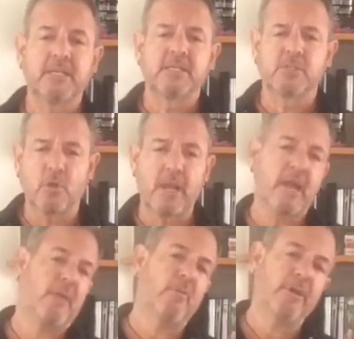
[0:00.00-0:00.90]
So
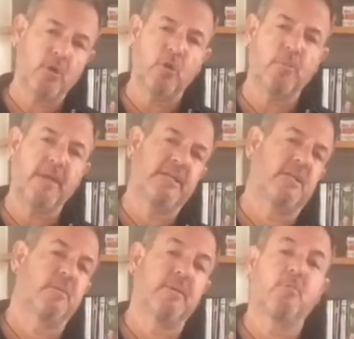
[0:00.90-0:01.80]
I went home, I did a
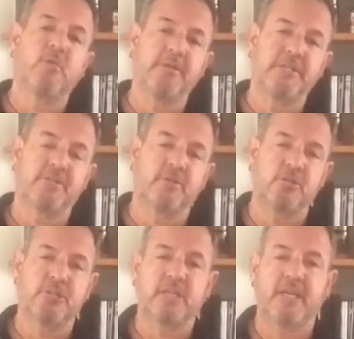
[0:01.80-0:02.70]
little bit more
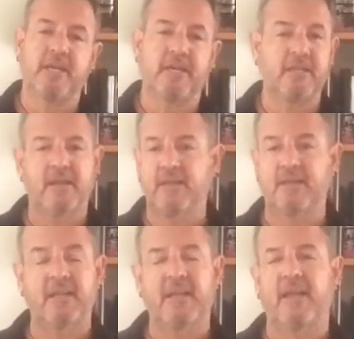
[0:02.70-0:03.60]
research, and
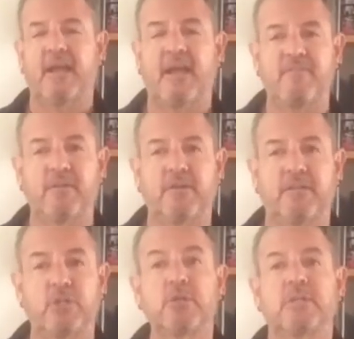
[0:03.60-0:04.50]
I found
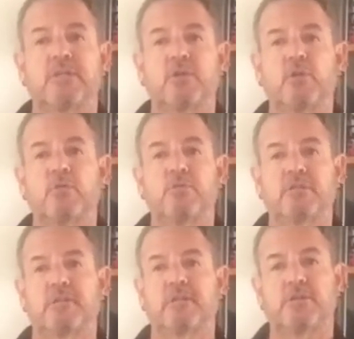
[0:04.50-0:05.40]
that you could go to
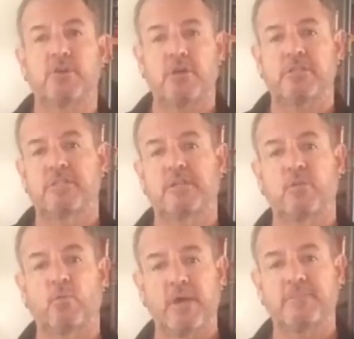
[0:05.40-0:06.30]
the Guitar Center
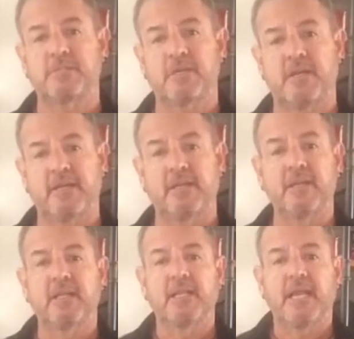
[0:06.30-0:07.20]
website
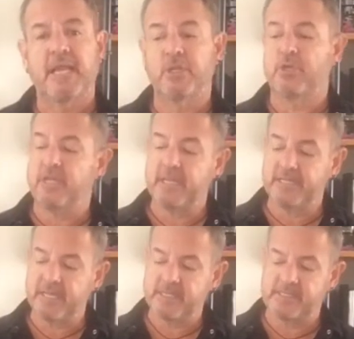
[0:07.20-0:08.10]
and you could get
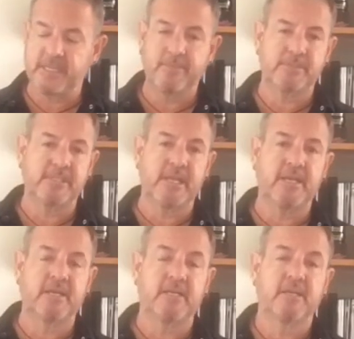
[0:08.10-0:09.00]
that same
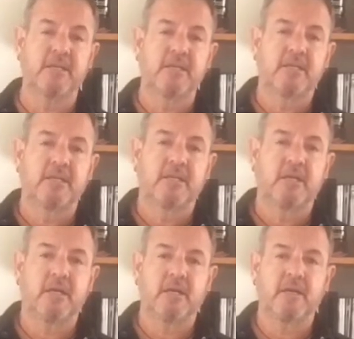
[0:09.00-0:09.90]
stand
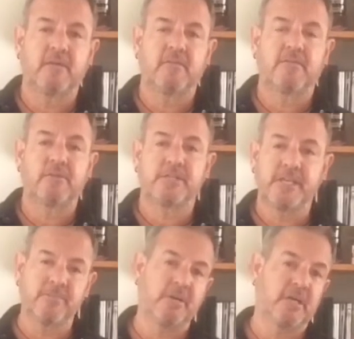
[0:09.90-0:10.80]
for $10,